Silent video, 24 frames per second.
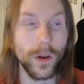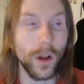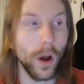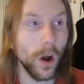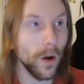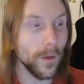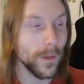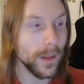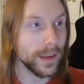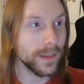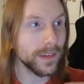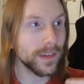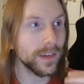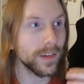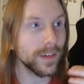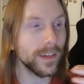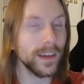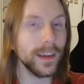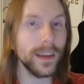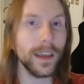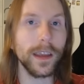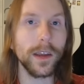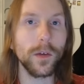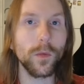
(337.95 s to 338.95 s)
Are they
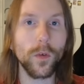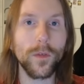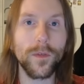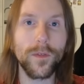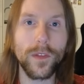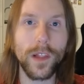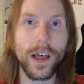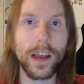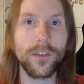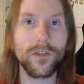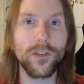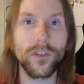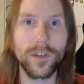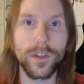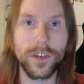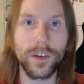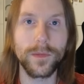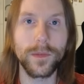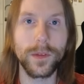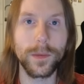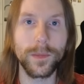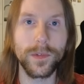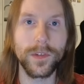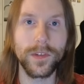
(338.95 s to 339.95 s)
seeing reflections of
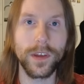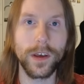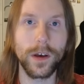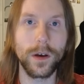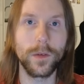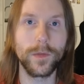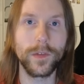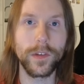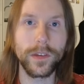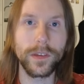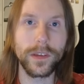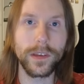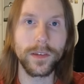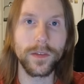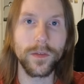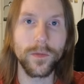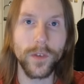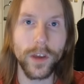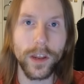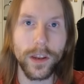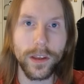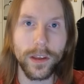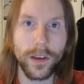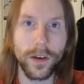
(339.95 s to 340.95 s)
themselves in these
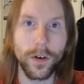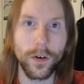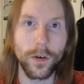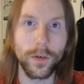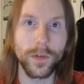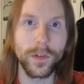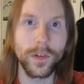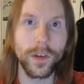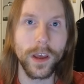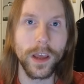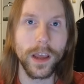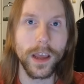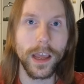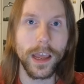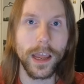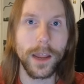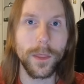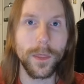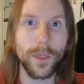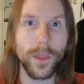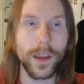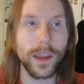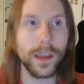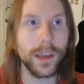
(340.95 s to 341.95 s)
videos and
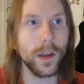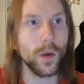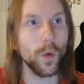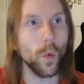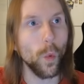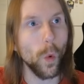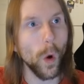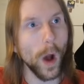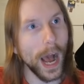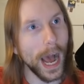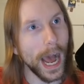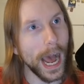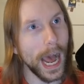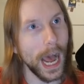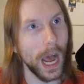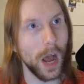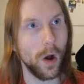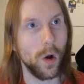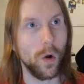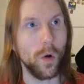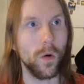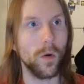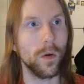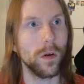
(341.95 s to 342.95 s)
thinking,
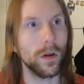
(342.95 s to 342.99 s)
wow,